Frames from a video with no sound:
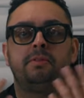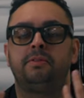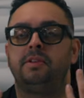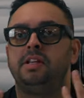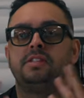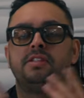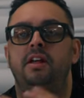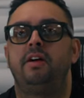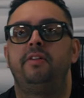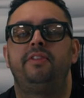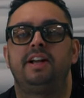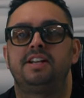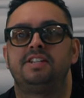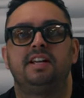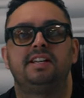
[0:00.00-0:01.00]
It's not a
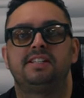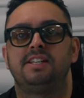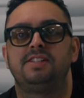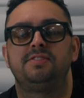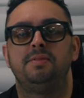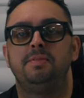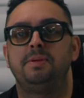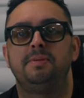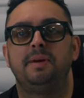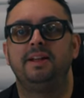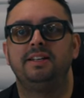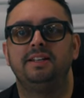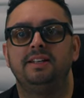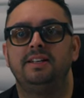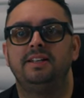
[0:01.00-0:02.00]
fashion accessory, big
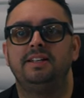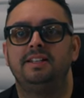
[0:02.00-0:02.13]
man.